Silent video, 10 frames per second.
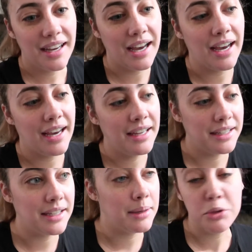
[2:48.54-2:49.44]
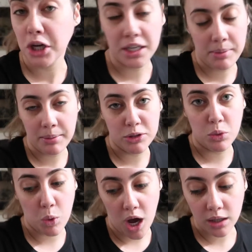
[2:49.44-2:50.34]
I am not gonna be able
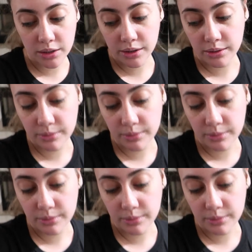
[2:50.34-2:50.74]
to walk